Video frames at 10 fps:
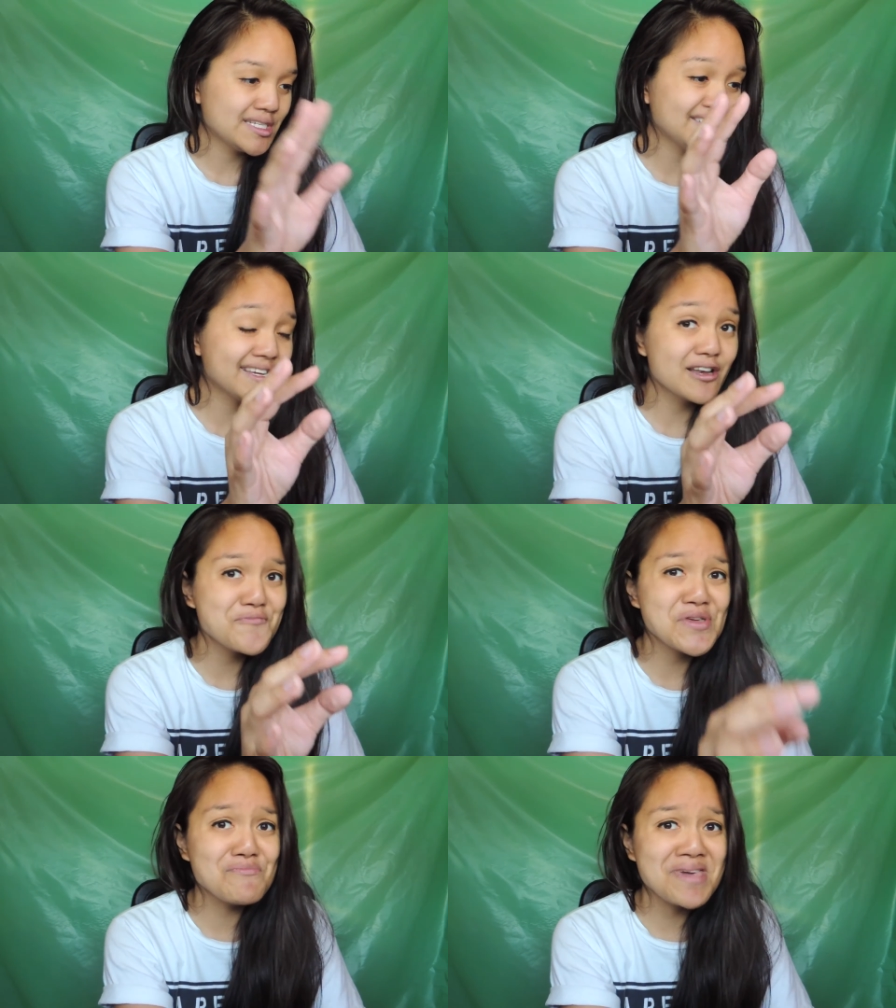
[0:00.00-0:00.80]
She's gonna
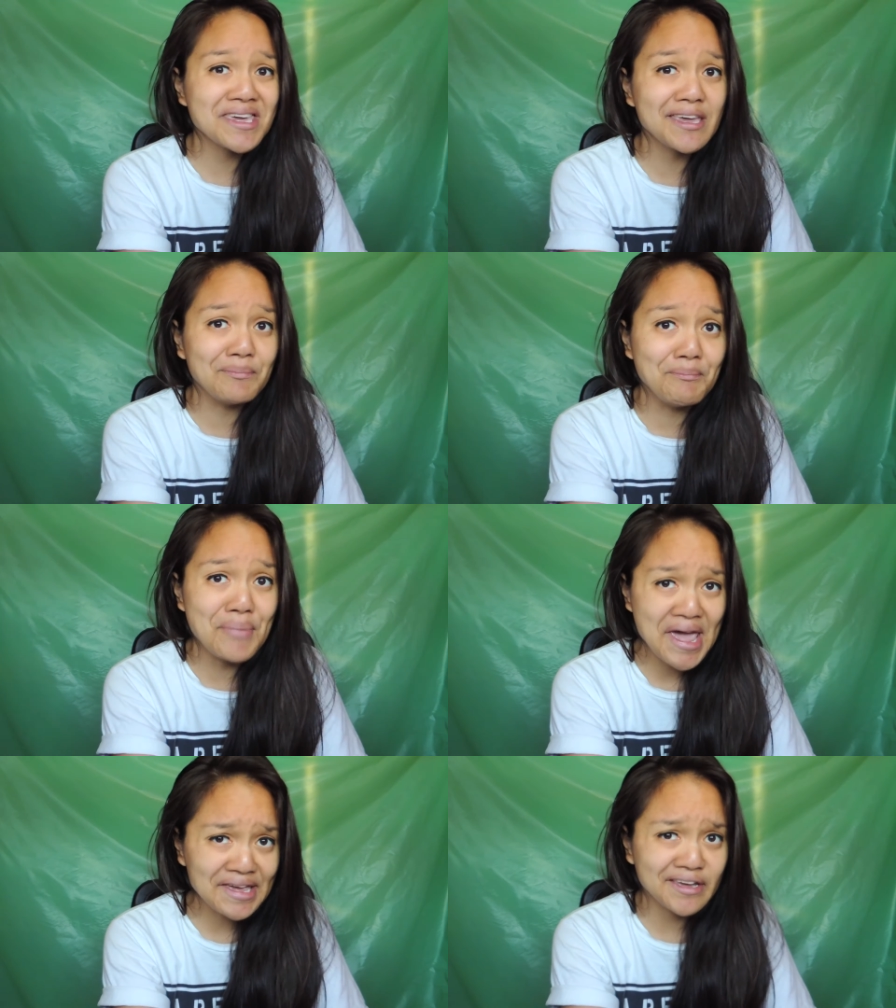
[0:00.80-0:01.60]
be making
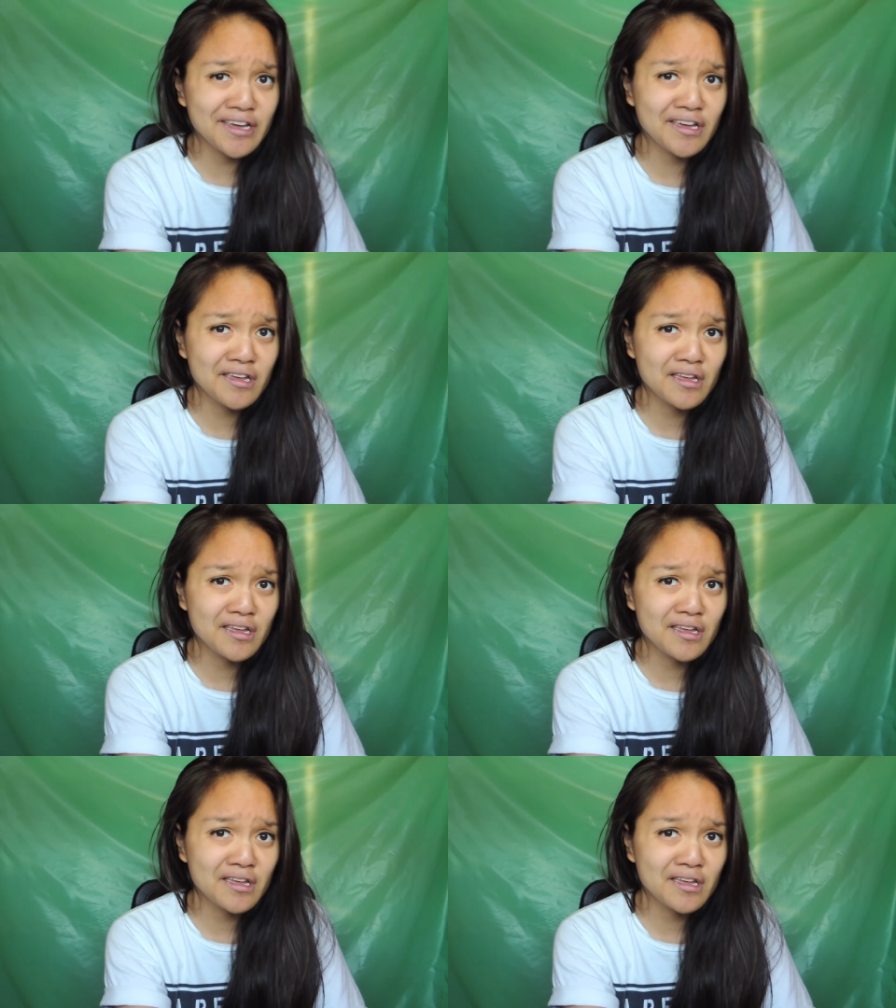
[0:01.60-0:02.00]
bank.